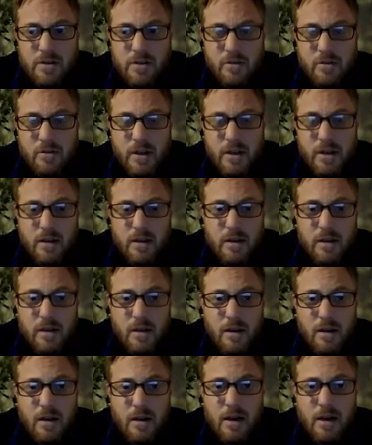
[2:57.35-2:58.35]
Okay,
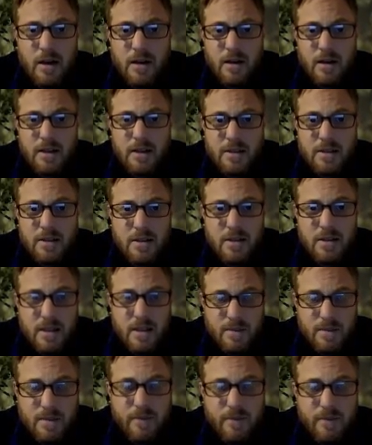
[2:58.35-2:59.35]

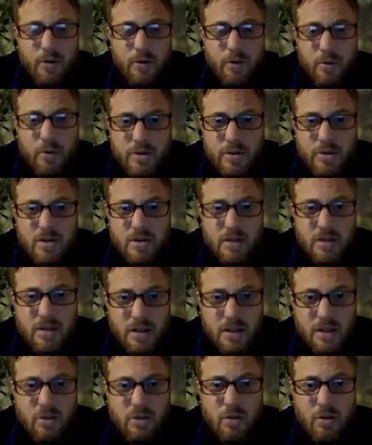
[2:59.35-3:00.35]
these performers
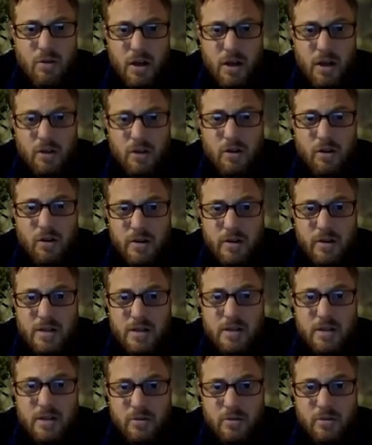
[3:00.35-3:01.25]
need quite a lot of this in